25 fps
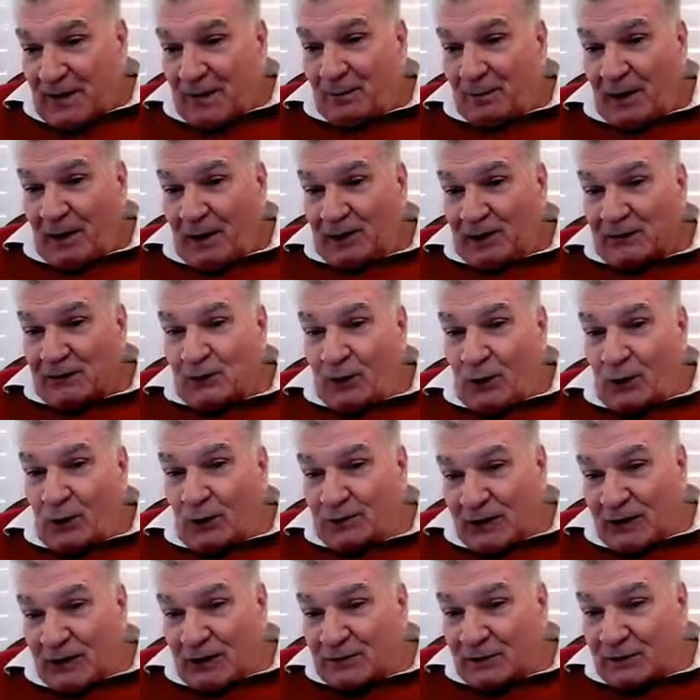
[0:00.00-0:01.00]
but it's called
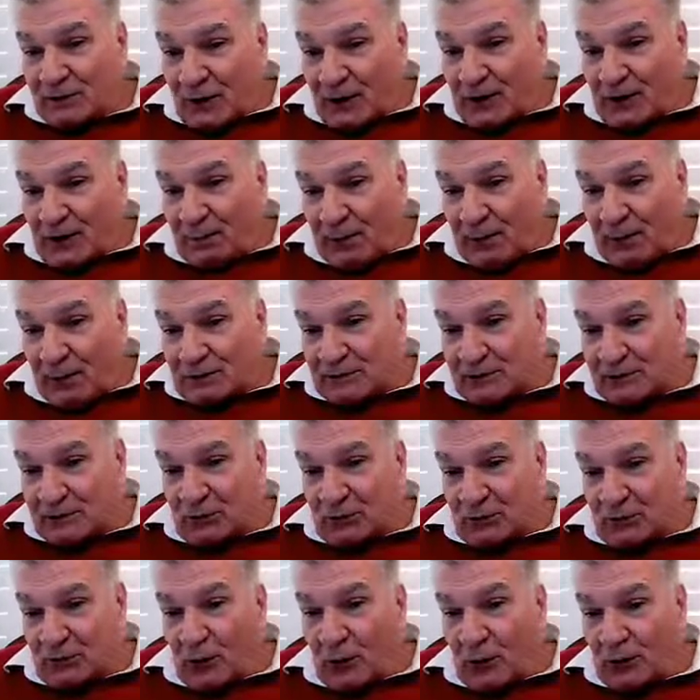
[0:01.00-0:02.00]
resonant capacitor
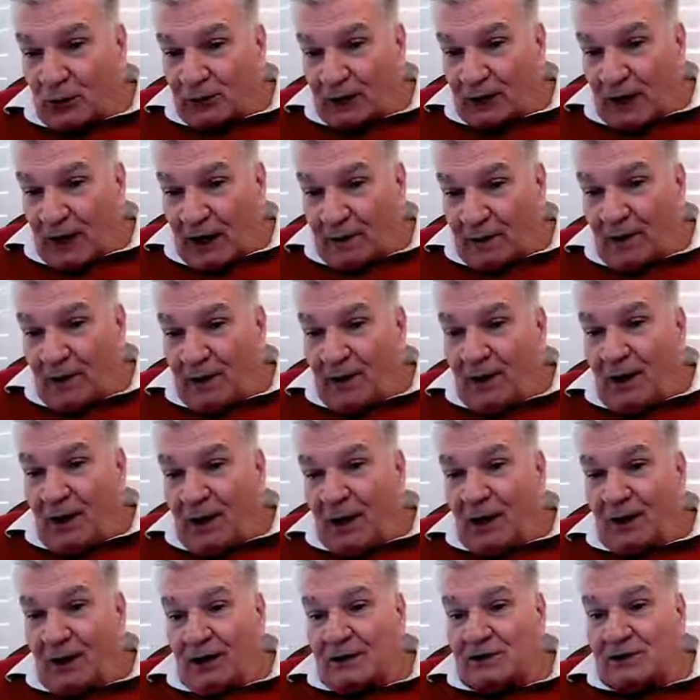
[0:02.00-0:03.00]
during on time,
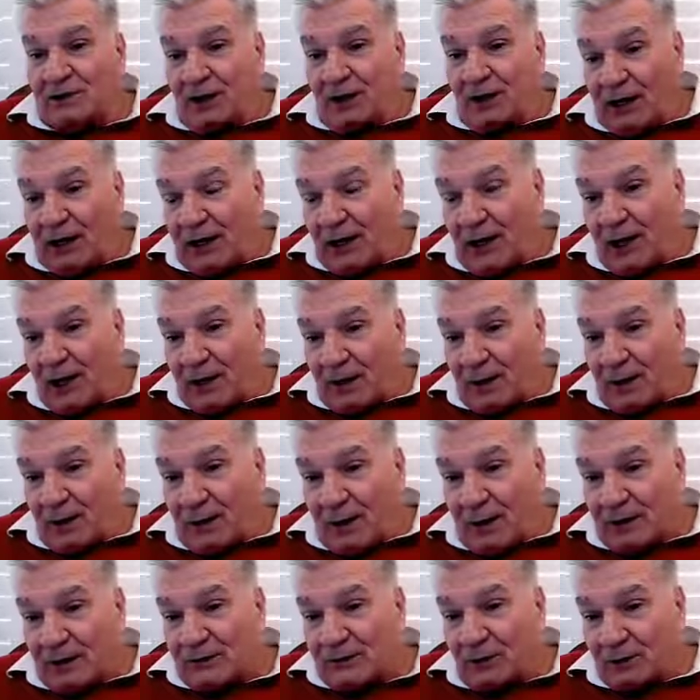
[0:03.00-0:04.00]
and it's linear
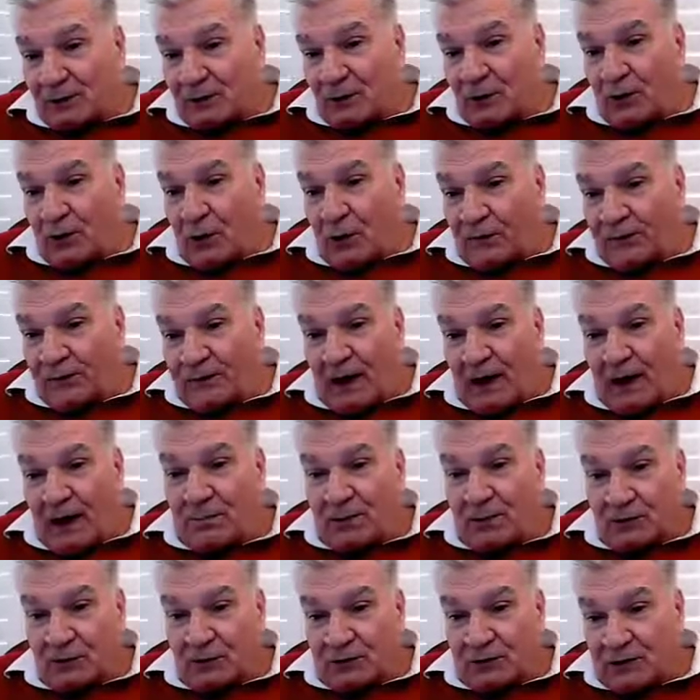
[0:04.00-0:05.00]
capacitor during off time,
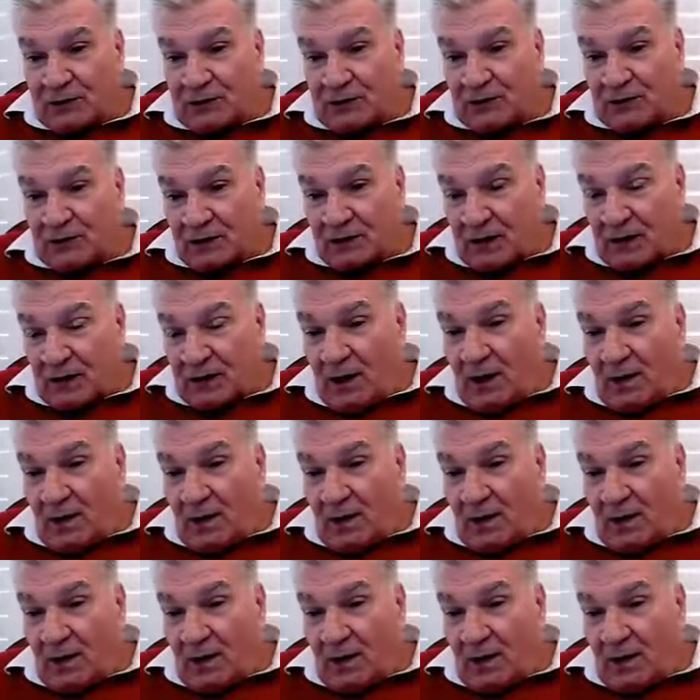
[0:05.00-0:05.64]
because this is a